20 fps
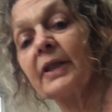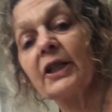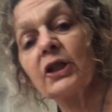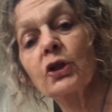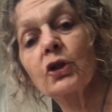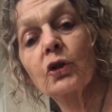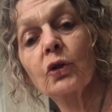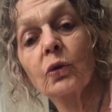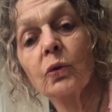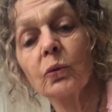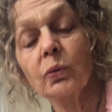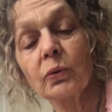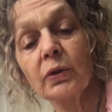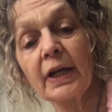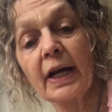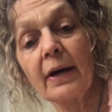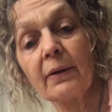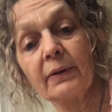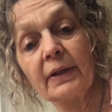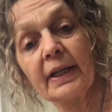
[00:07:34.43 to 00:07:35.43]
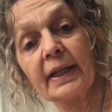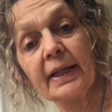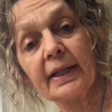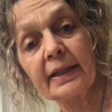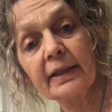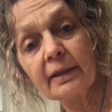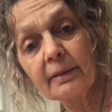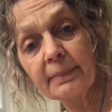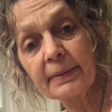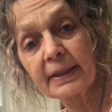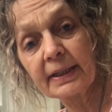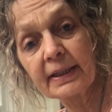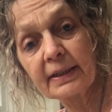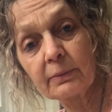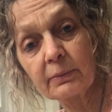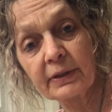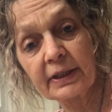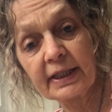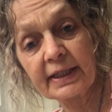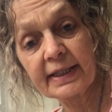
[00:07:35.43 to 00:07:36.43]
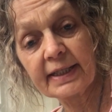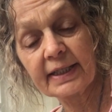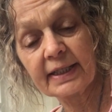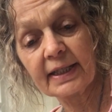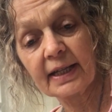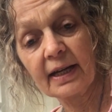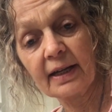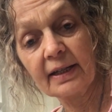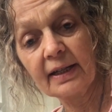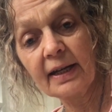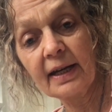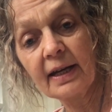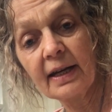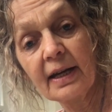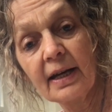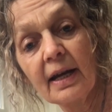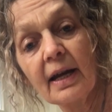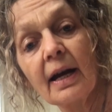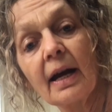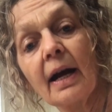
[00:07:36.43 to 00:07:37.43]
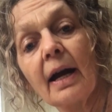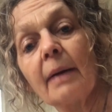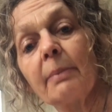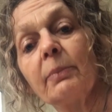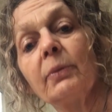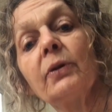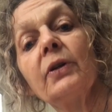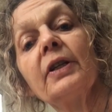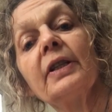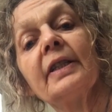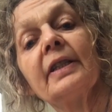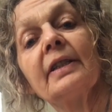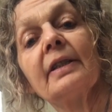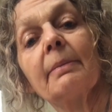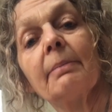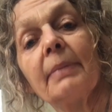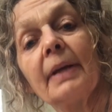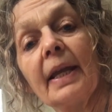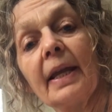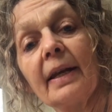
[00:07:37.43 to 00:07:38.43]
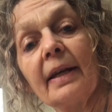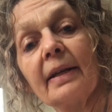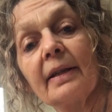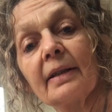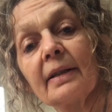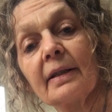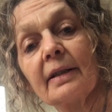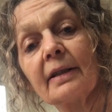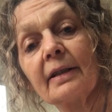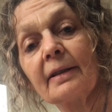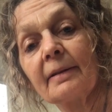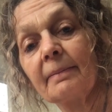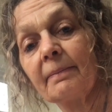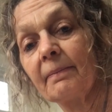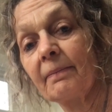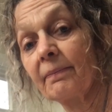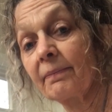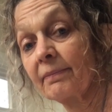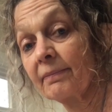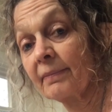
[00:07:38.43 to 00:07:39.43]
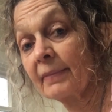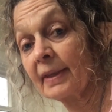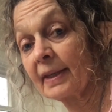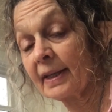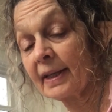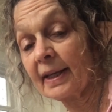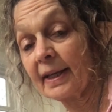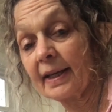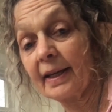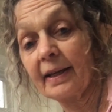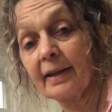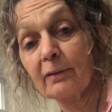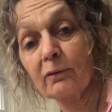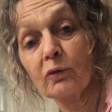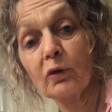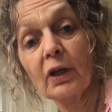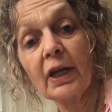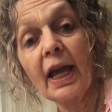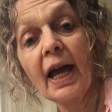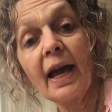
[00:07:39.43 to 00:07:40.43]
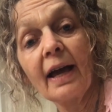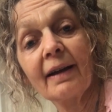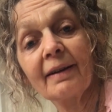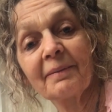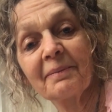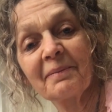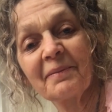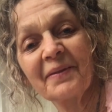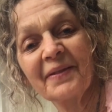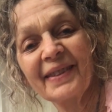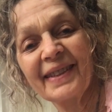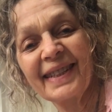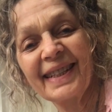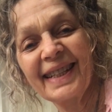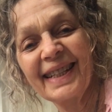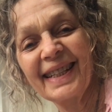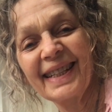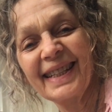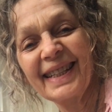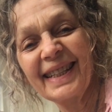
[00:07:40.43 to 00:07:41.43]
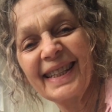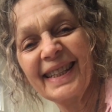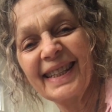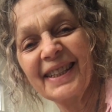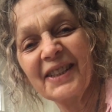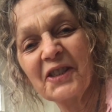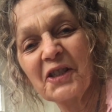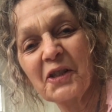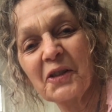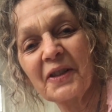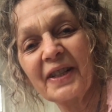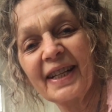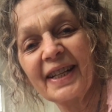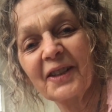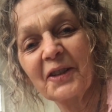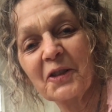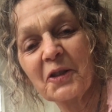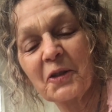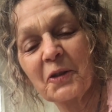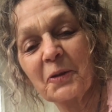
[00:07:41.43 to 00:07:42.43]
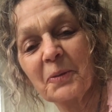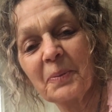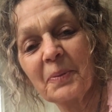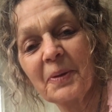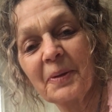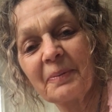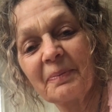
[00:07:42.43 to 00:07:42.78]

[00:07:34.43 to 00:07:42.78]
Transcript: it's cooled down a little bit, when it's done, I put it in a blender, and voila, there's your nettle soup.